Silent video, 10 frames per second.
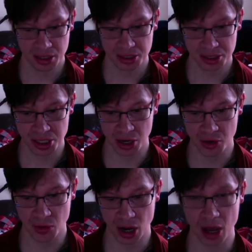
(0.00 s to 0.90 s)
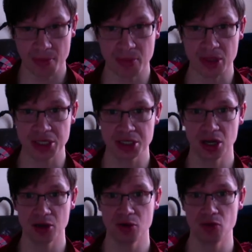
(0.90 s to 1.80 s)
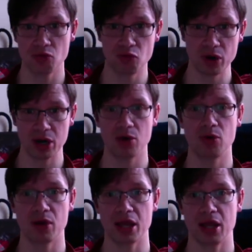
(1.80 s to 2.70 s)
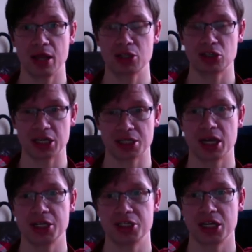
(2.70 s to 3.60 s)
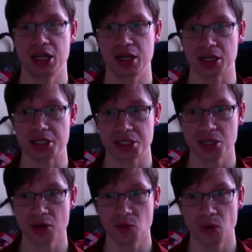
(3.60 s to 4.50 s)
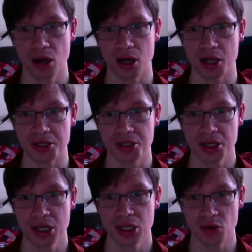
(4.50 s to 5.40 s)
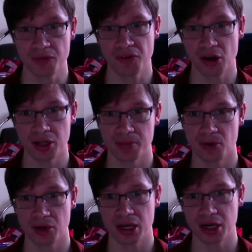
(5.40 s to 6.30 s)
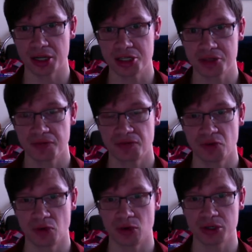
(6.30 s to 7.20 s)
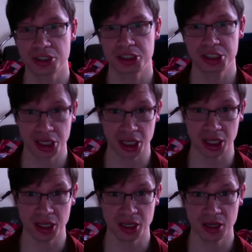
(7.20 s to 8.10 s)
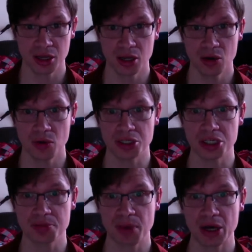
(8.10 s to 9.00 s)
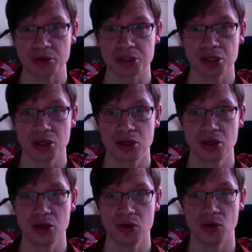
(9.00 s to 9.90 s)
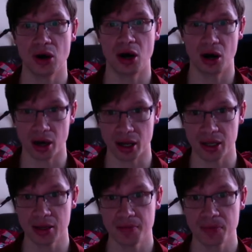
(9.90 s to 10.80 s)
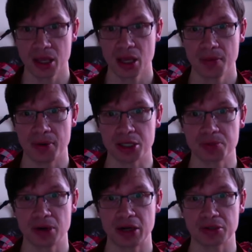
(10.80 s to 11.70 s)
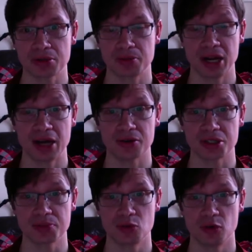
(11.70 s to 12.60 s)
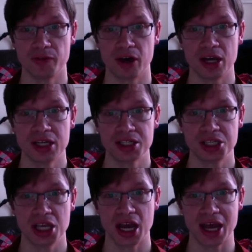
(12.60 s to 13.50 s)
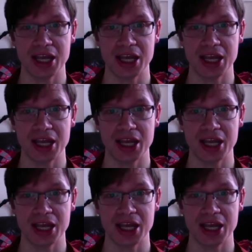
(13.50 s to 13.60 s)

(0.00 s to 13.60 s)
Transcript: So there's no real translation in English. There's no word you would find in modern English for chi, which is spelt Qi, but it's pronounced more of a Chee.